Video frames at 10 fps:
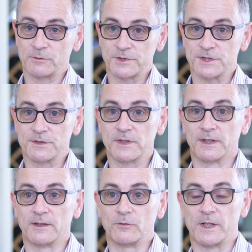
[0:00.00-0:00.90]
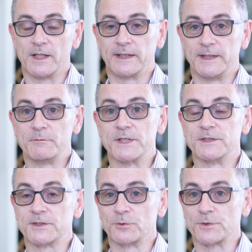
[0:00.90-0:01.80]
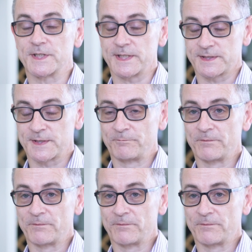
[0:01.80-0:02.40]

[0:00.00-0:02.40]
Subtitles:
which is where Henley Business School sits,